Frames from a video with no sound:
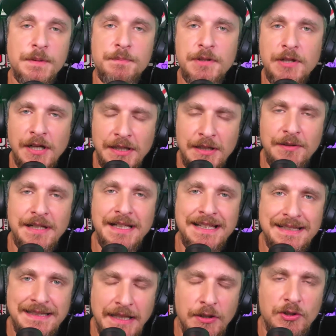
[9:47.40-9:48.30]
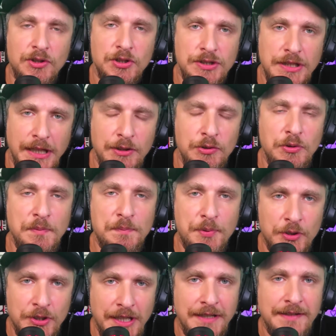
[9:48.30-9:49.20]
River is struggling to
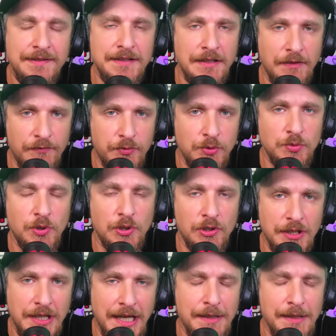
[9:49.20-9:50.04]
establish itself